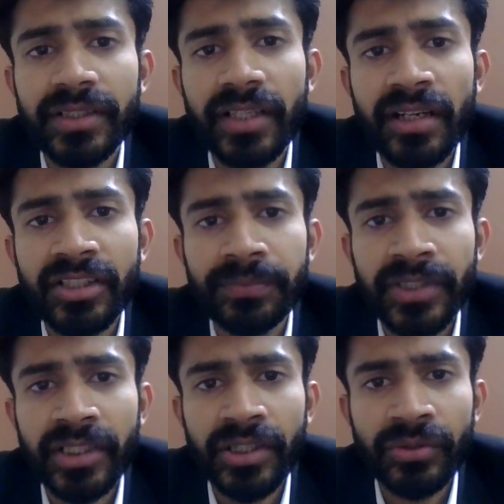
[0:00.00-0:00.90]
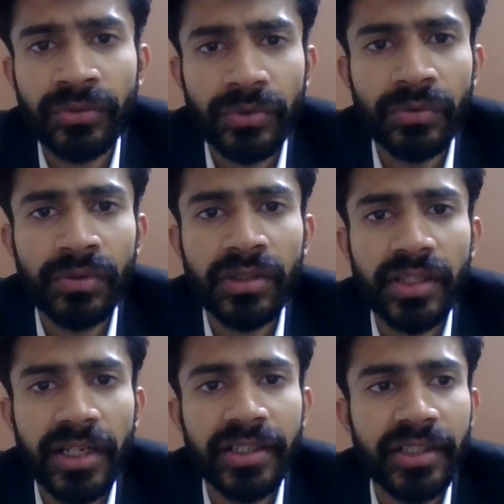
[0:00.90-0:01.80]
They are subjected to
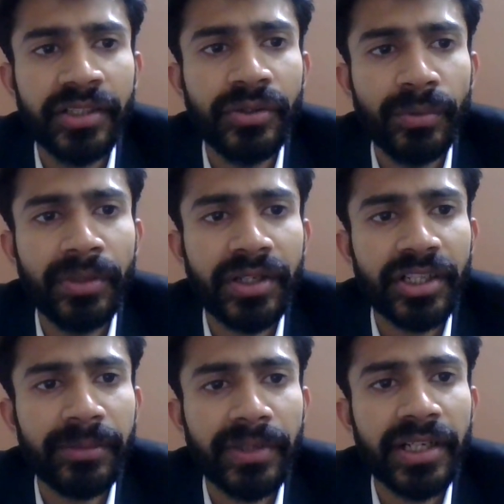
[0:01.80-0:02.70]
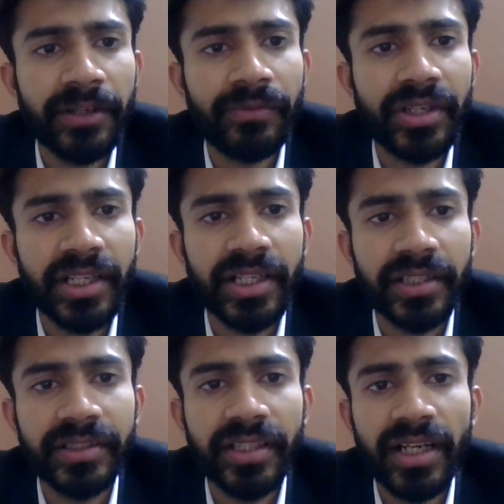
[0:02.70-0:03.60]
cruel and inhuman treatment every
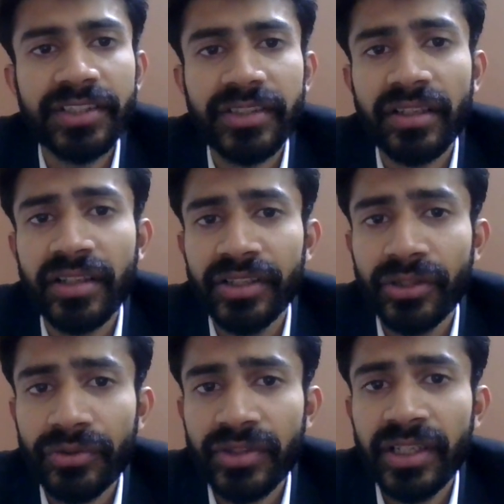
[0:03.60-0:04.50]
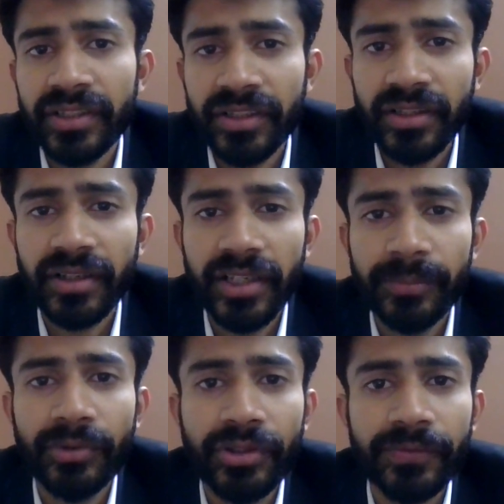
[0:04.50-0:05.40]
day. They are children, innocent, young
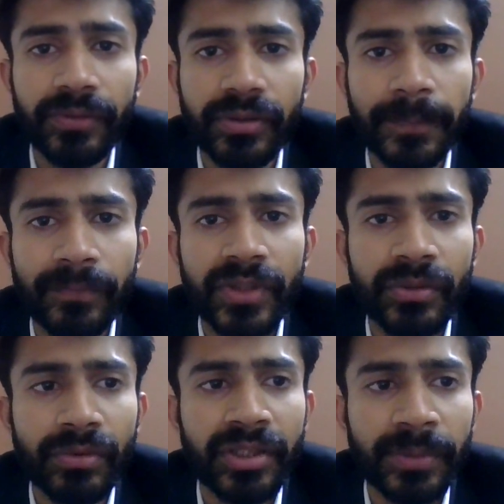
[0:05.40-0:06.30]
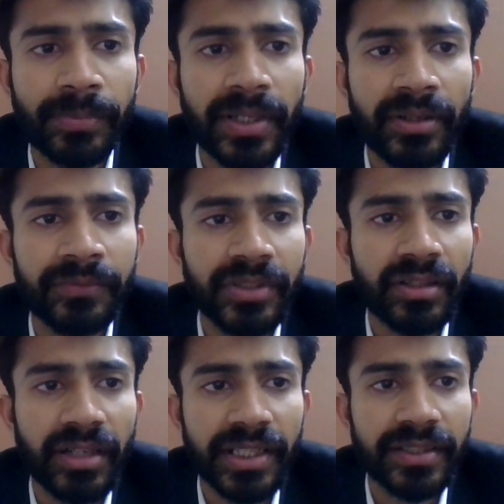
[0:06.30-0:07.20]
and beautiful, who are deprived of
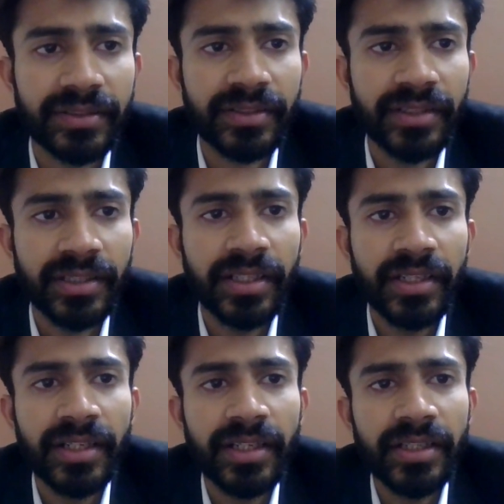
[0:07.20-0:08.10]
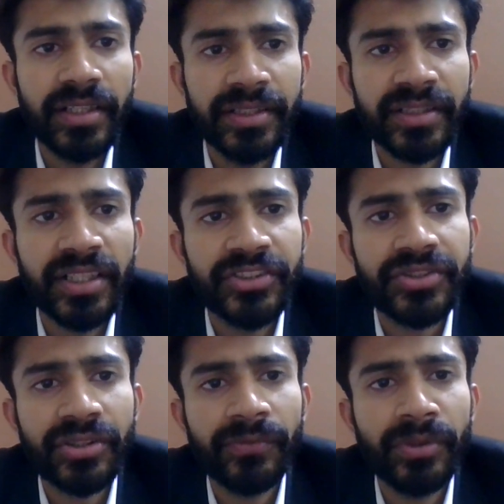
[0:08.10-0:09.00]
their rights. In the
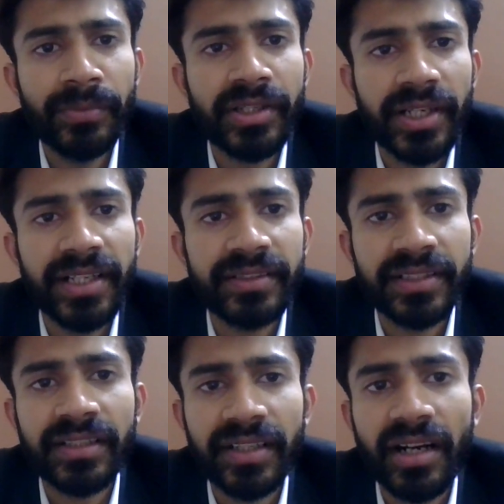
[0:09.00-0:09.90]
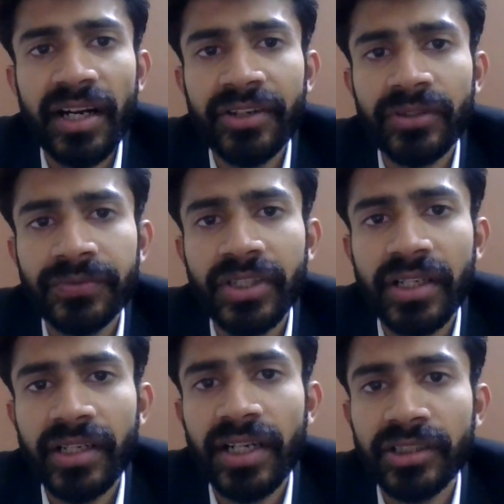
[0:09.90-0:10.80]
history of human rights, the rights of
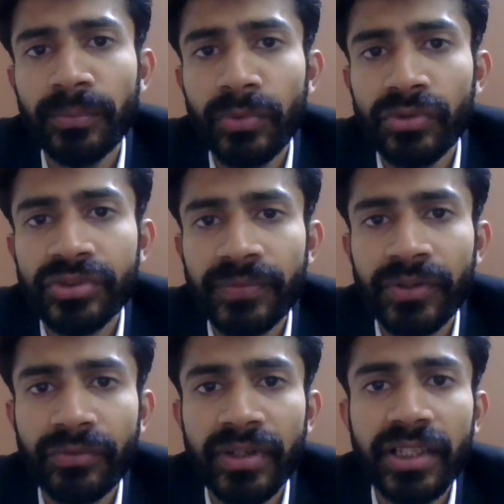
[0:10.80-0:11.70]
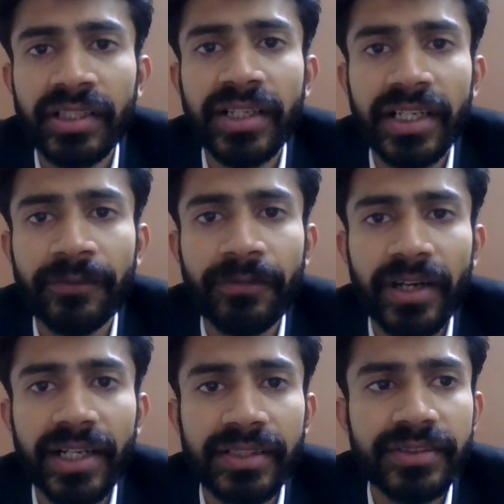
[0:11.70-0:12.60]
children are the most frequently
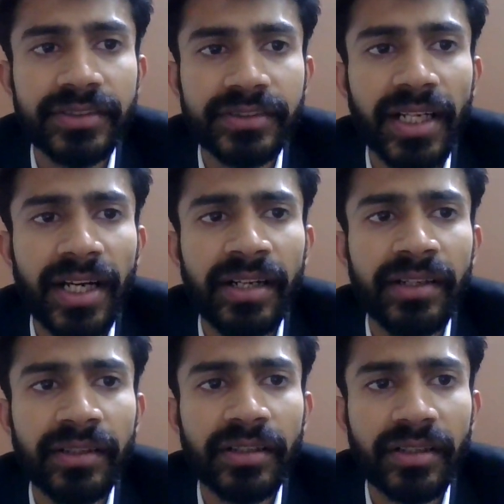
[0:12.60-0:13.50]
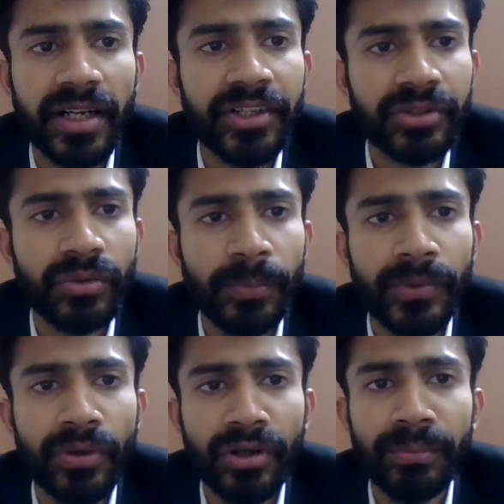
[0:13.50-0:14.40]
ratified. Child rights go
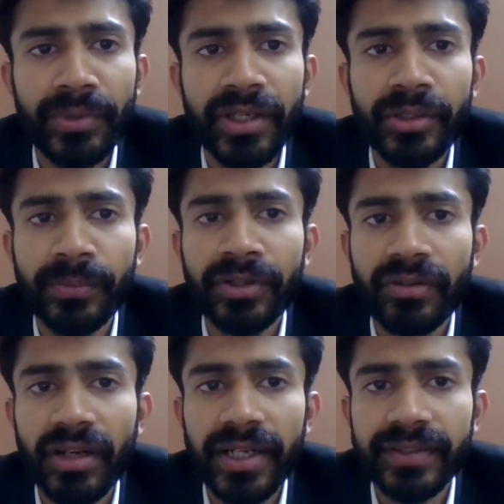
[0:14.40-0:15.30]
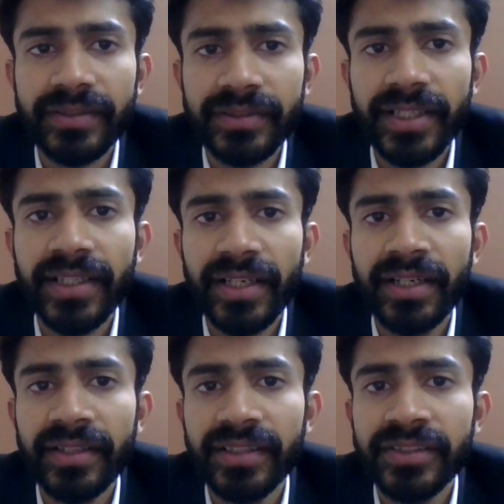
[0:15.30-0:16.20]
beyond mere human rights that
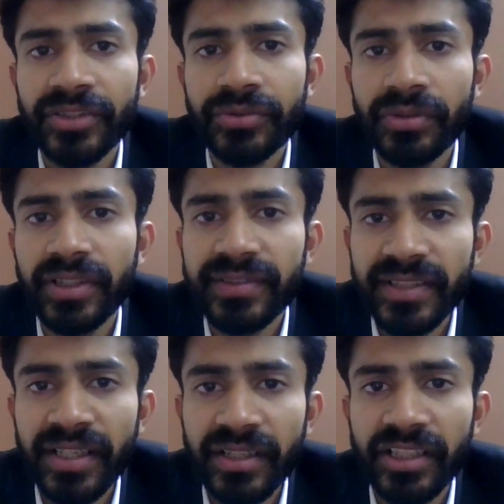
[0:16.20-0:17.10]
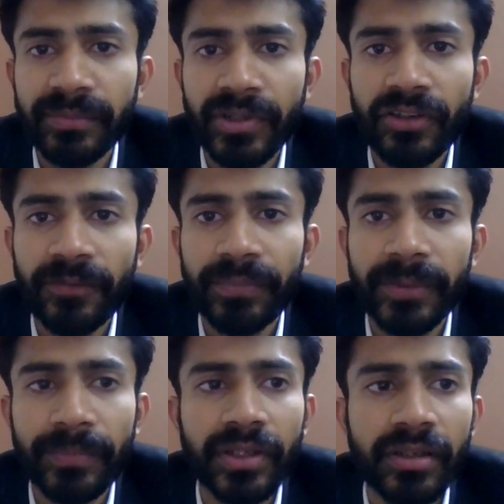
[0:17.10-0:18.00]
guarantee just to decent treatment of
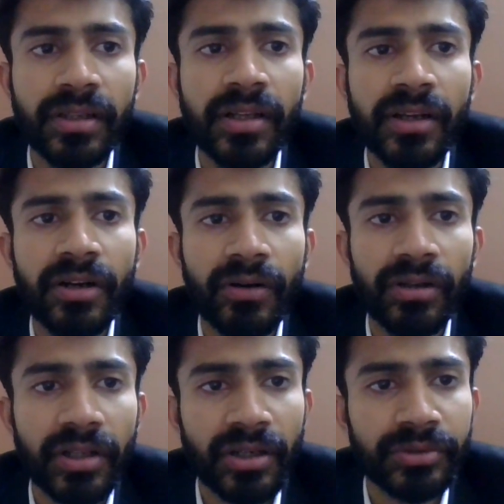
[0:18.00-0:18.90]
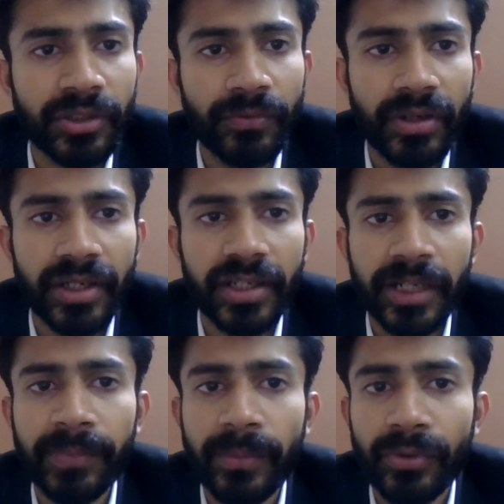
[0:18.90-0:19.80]
people all around the world
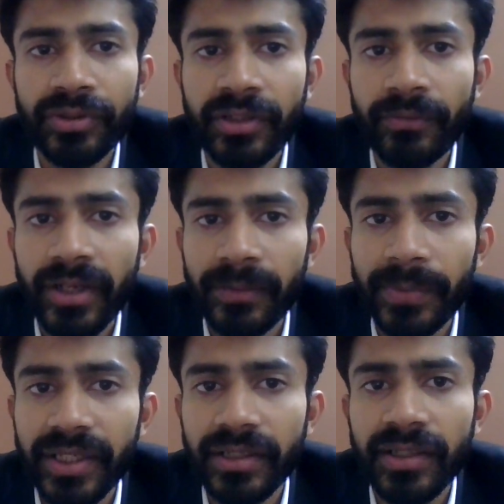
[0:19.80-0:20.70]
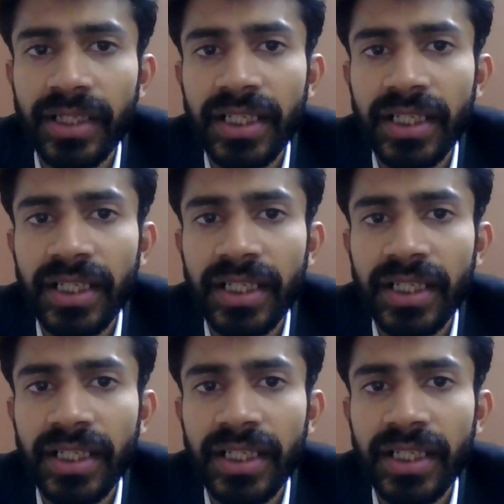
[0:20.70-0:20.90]
and promote their well-being.